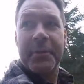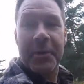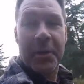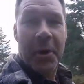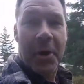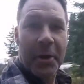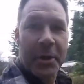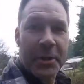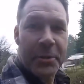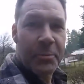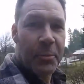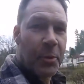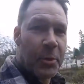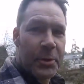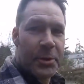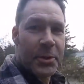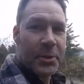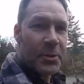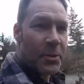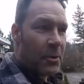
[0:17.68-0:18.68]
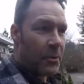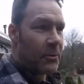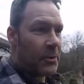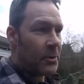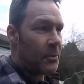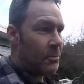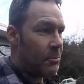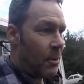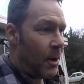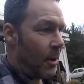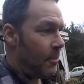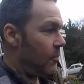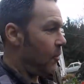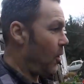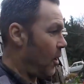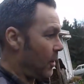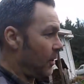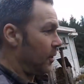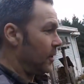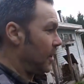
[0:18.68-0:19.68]
Logging Sports is over. Bob
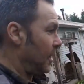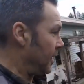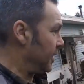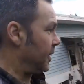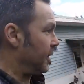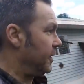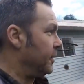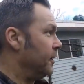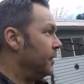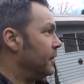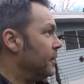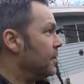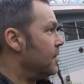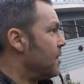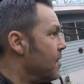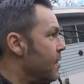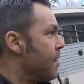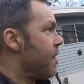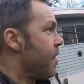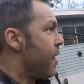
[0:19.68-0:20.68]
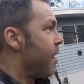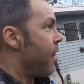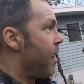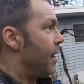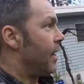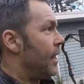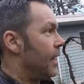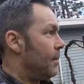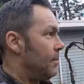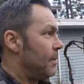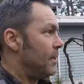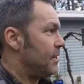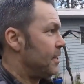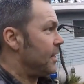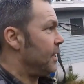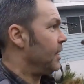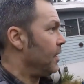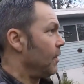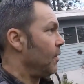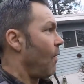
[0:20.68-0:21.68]
Walker had a he had a
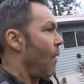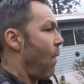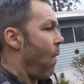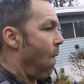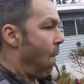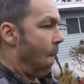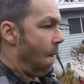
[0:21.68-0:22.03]
busy year.